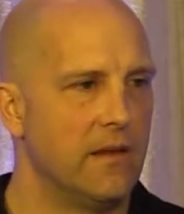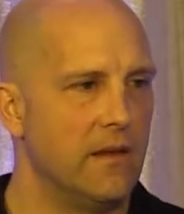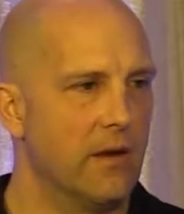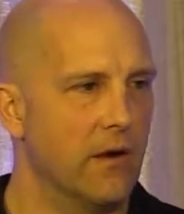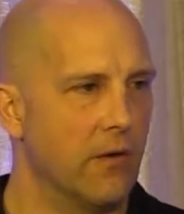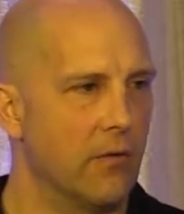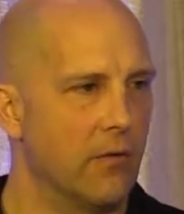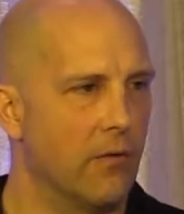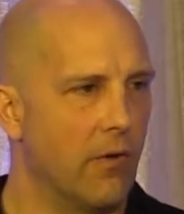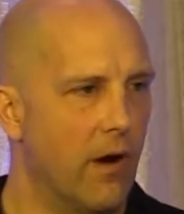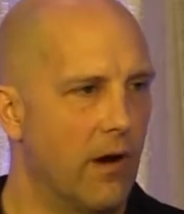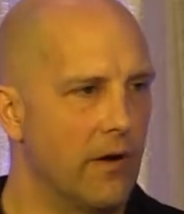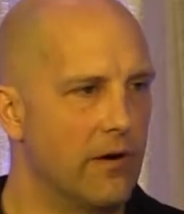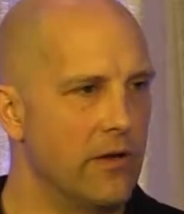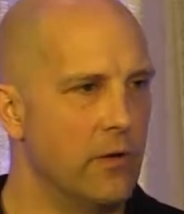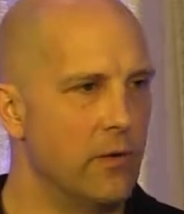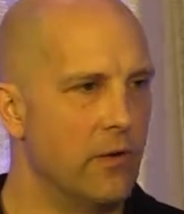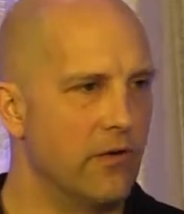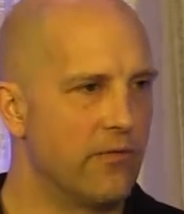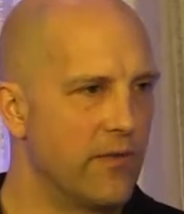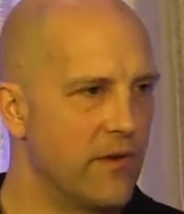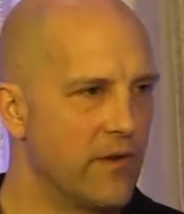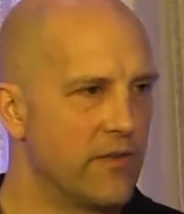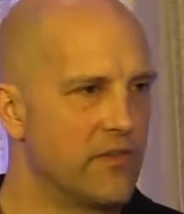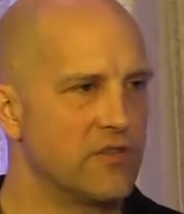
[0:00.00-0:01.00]
are you
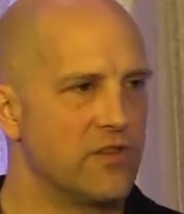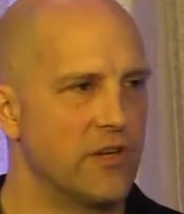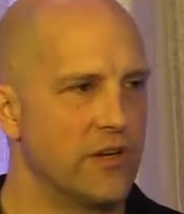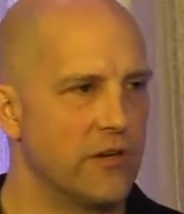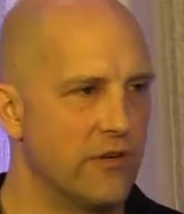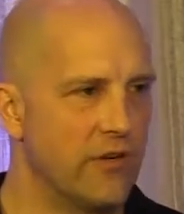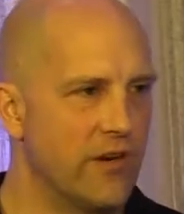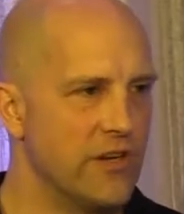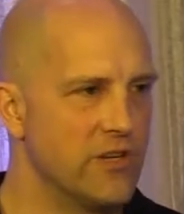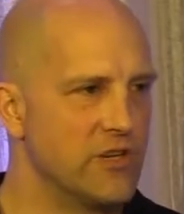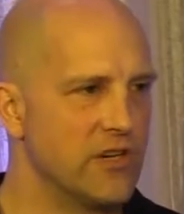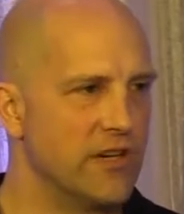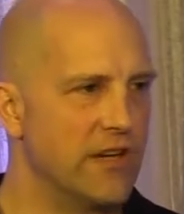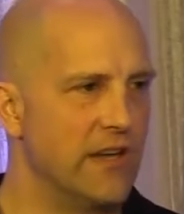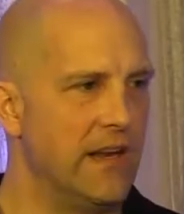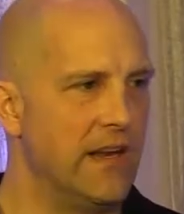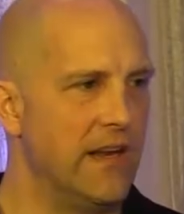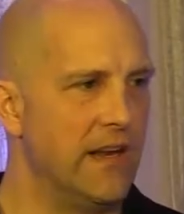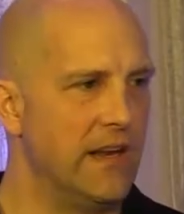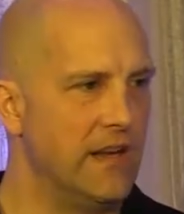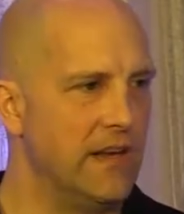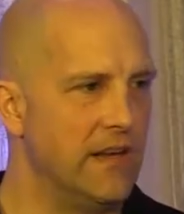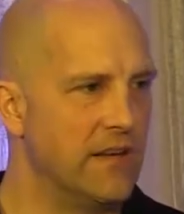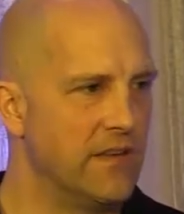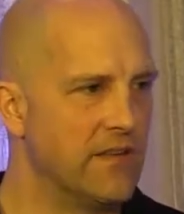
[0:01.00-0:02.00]
a first generation
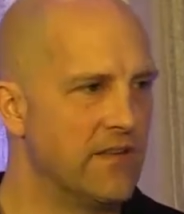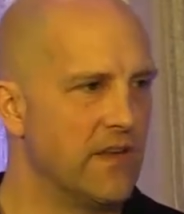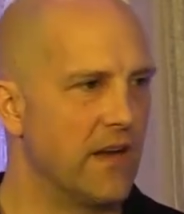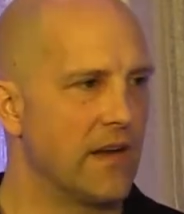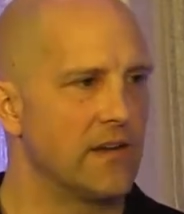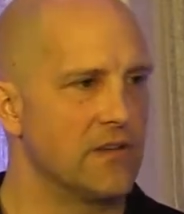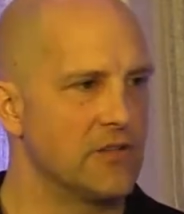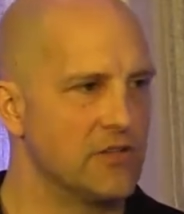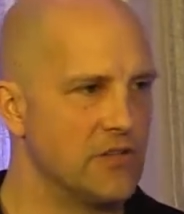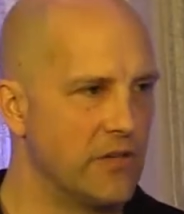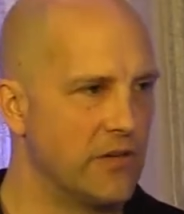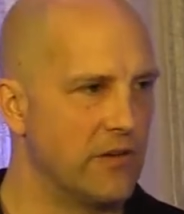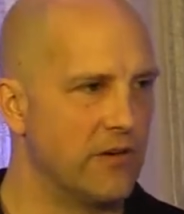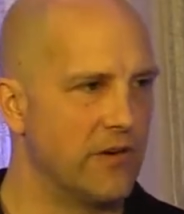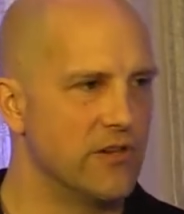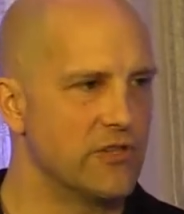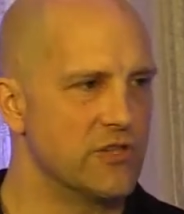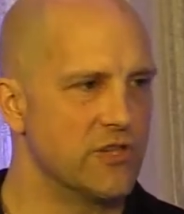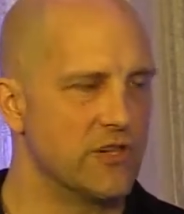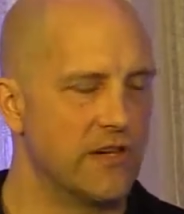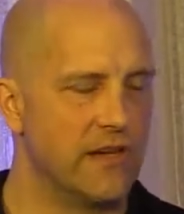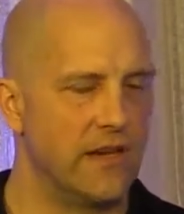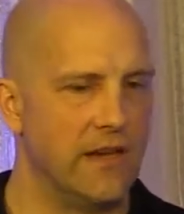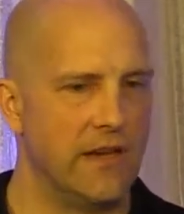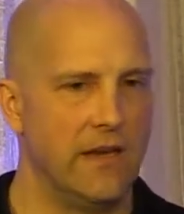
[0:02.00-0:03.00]
Canadian, second
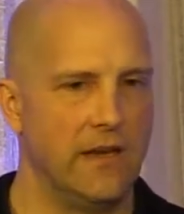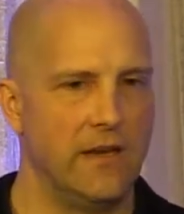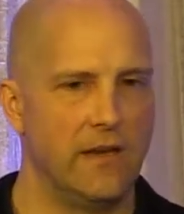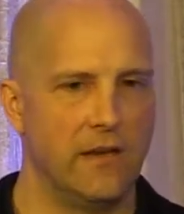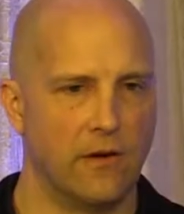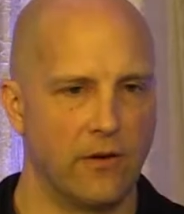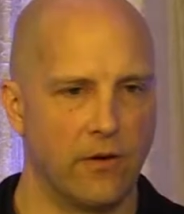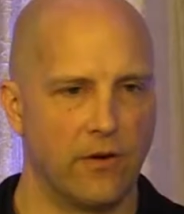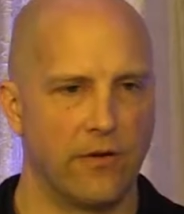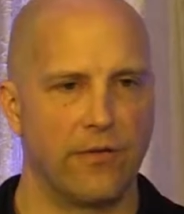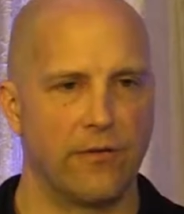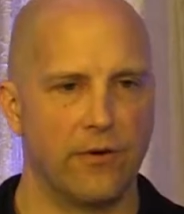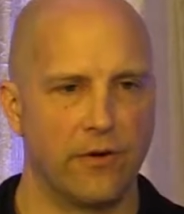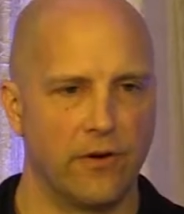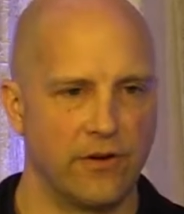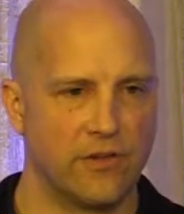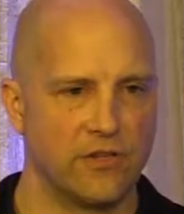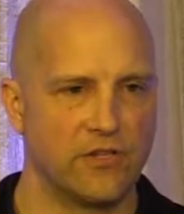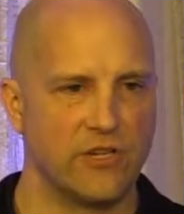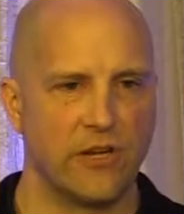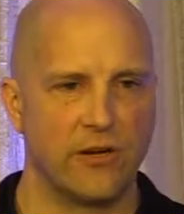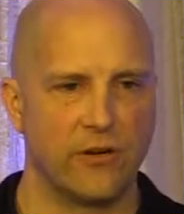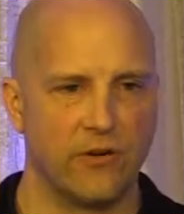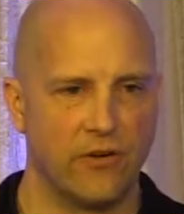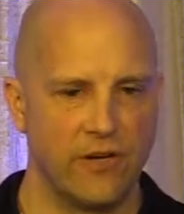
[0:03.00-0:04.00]
generation Canadian, or
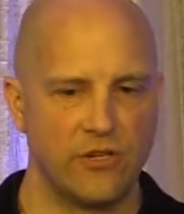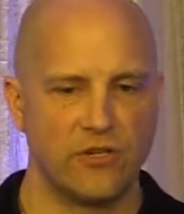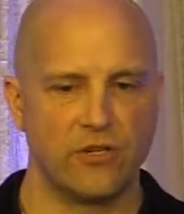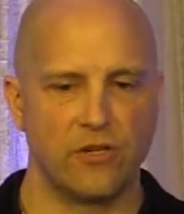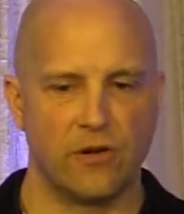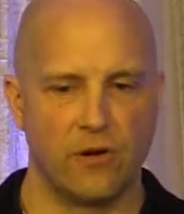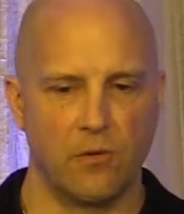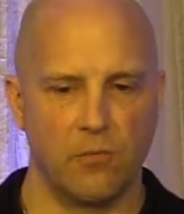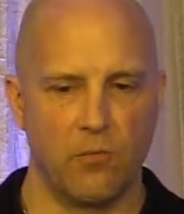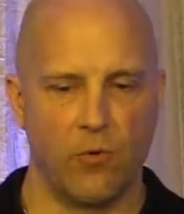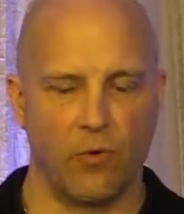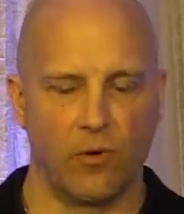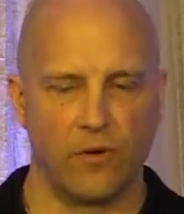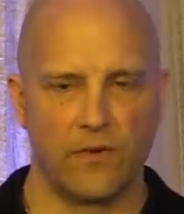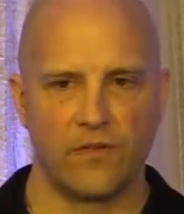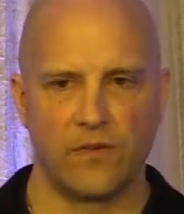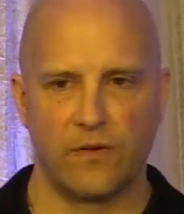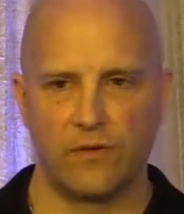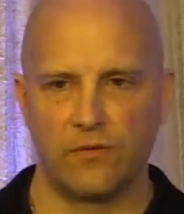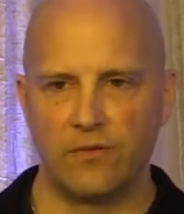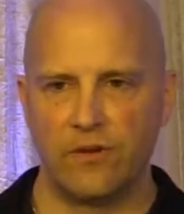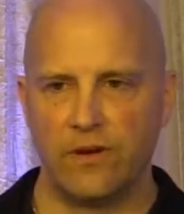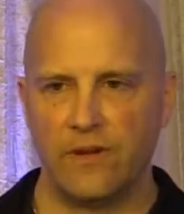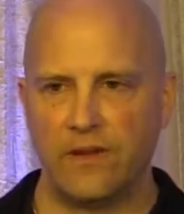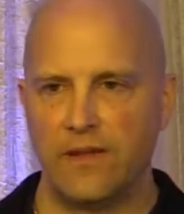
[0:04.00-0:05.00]
third generation or more?
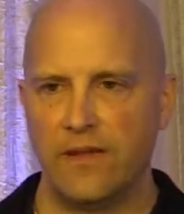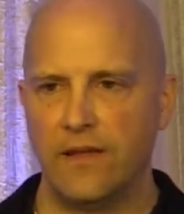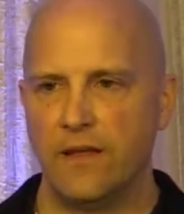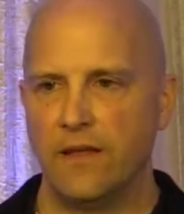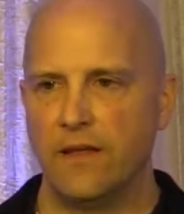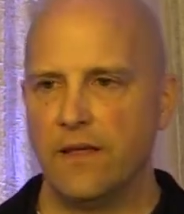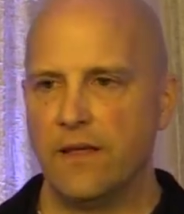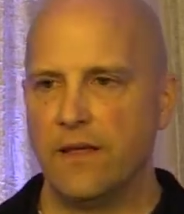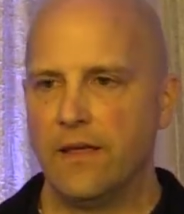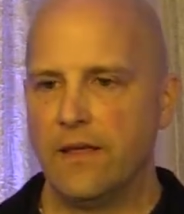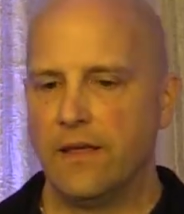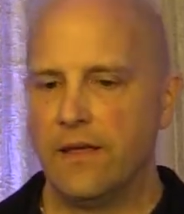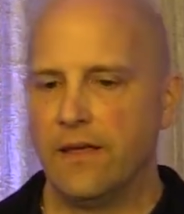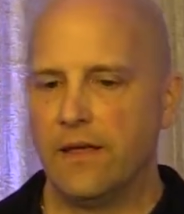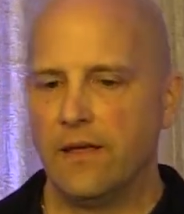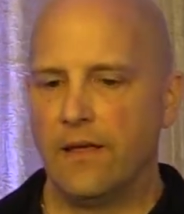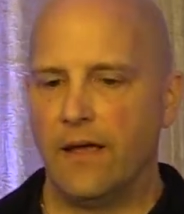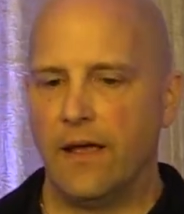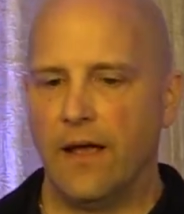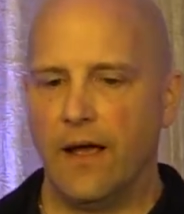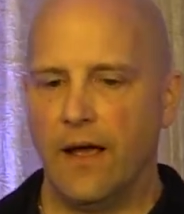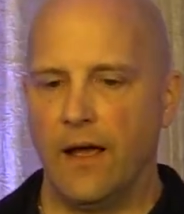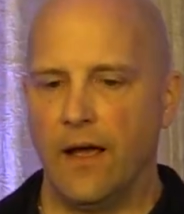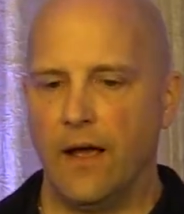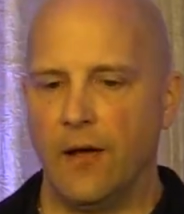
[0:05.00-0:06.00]
So really
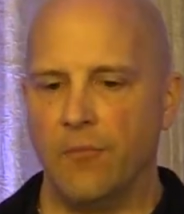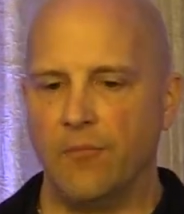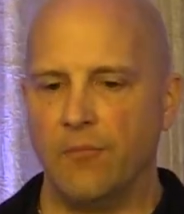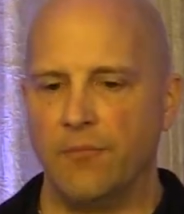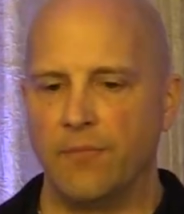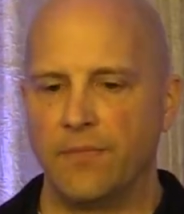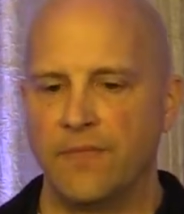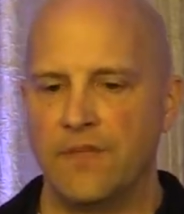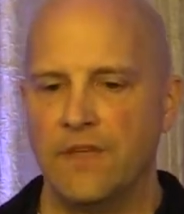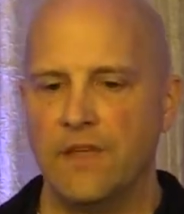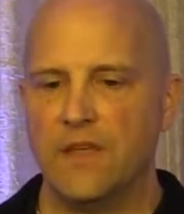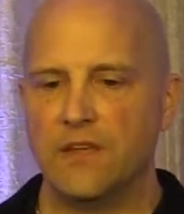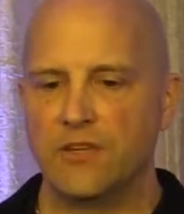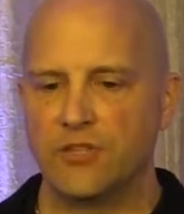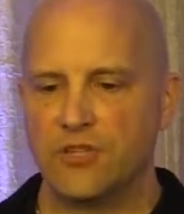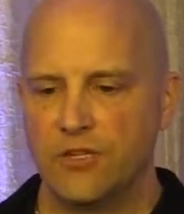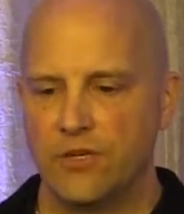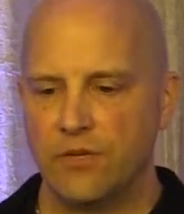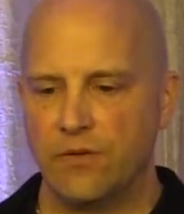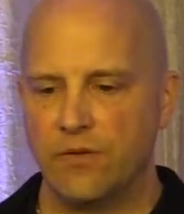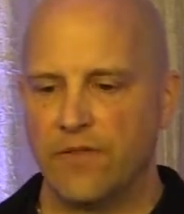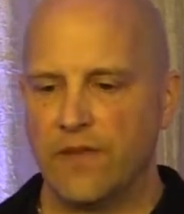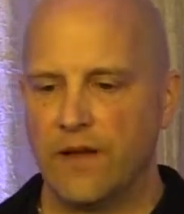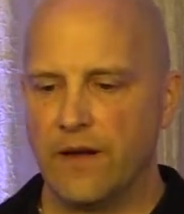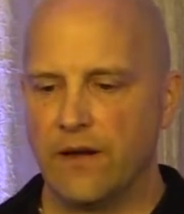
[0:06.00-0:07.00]
the
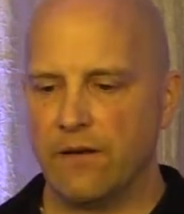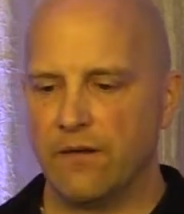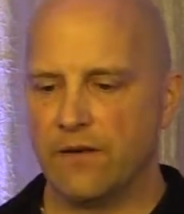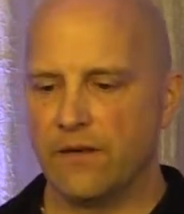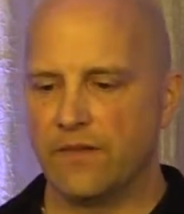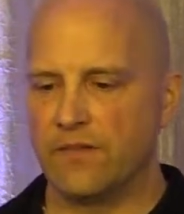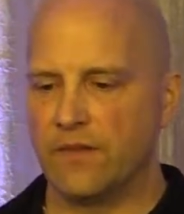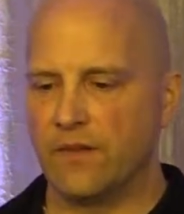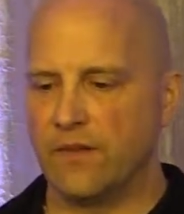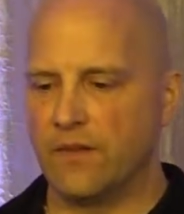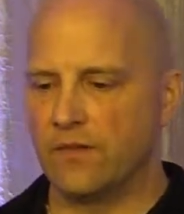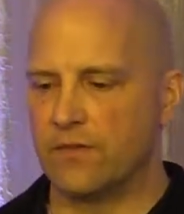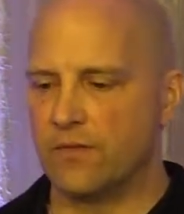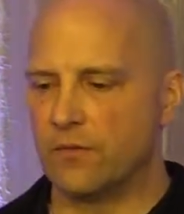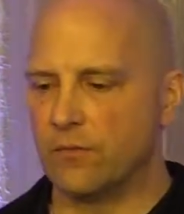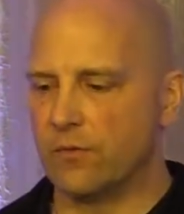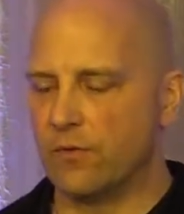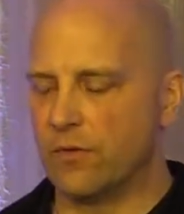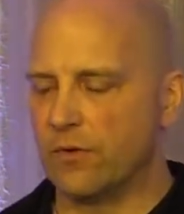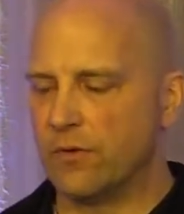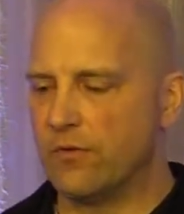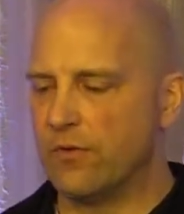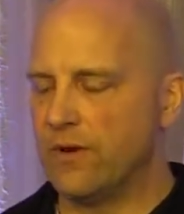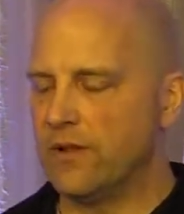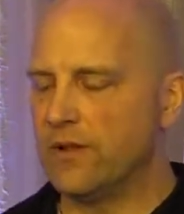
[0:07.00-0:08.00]
issue there is
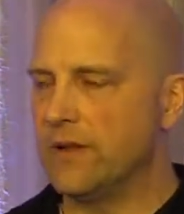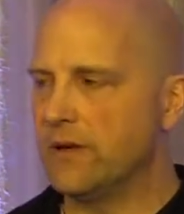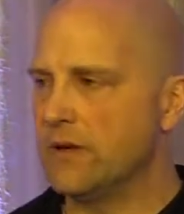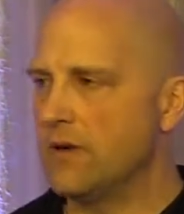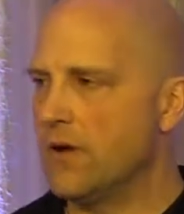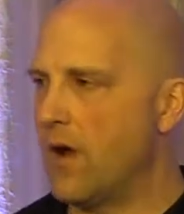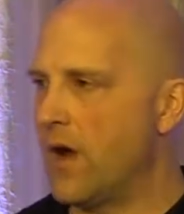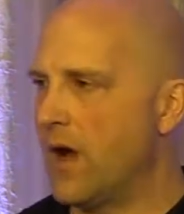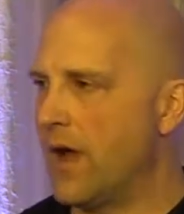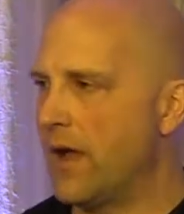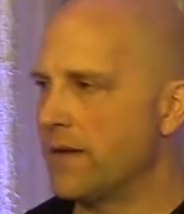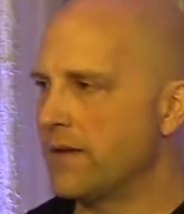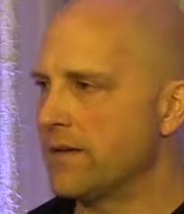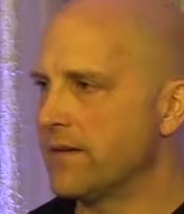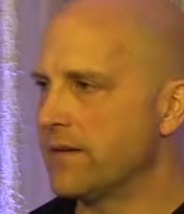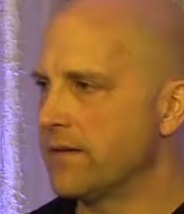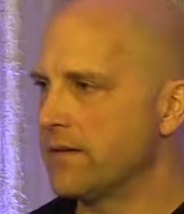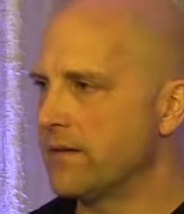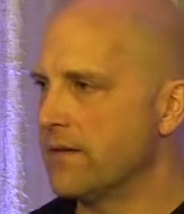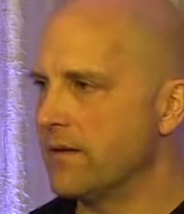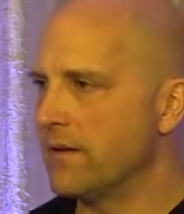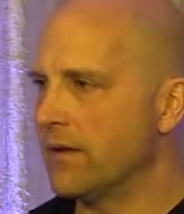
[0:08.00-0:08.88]
we're really not